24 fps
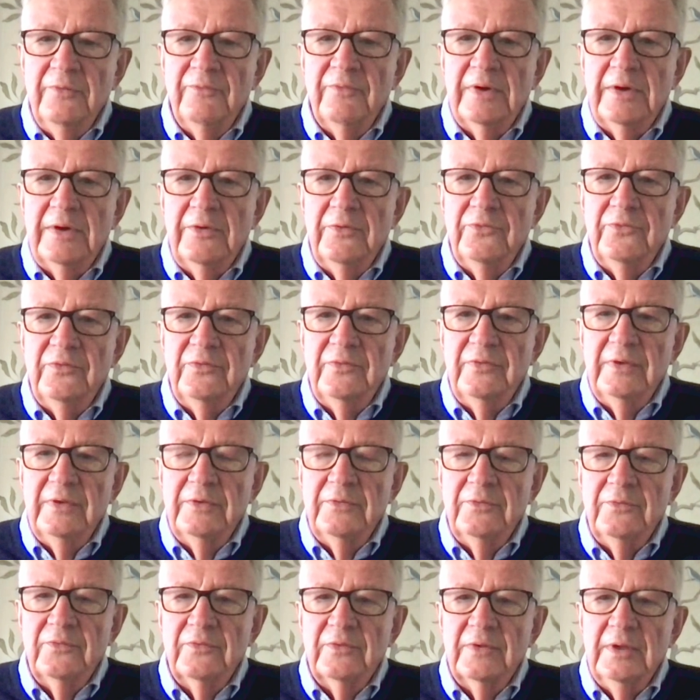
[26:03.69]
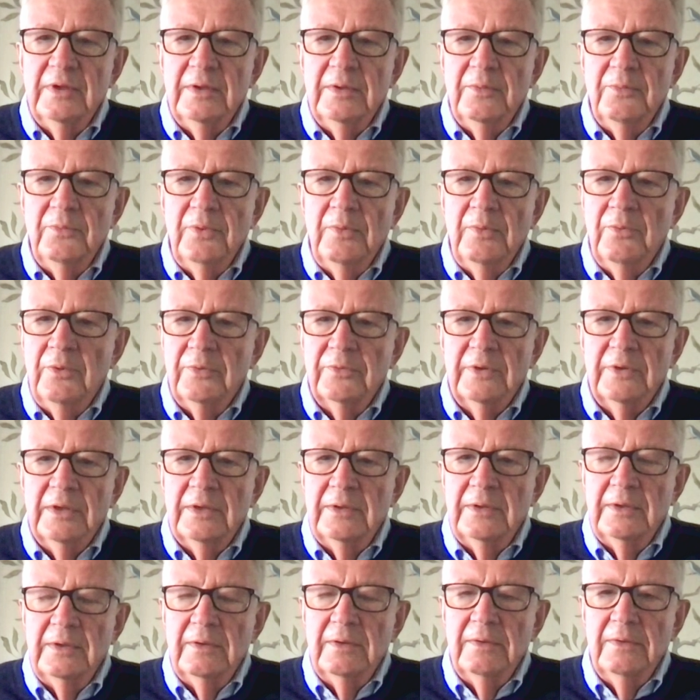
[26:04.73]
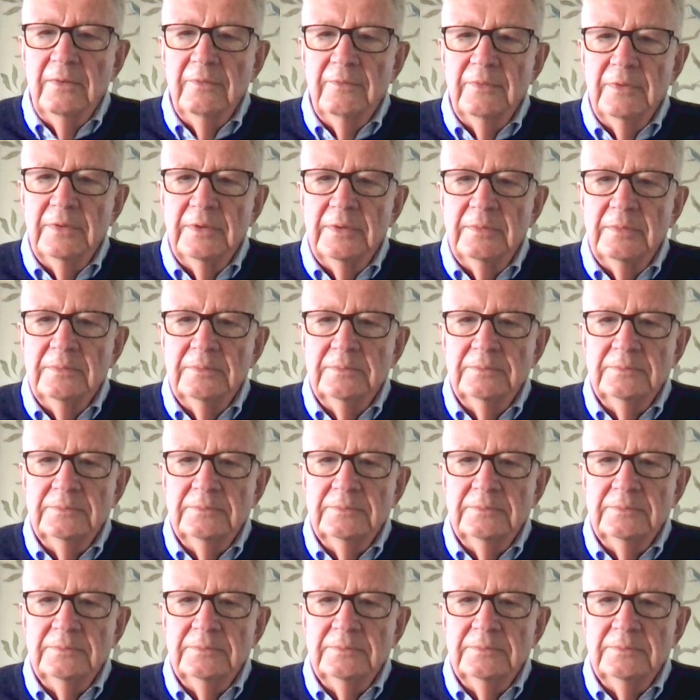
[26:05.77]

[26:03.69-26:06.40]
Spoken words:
The virus is here to stay. We won't get rid of it.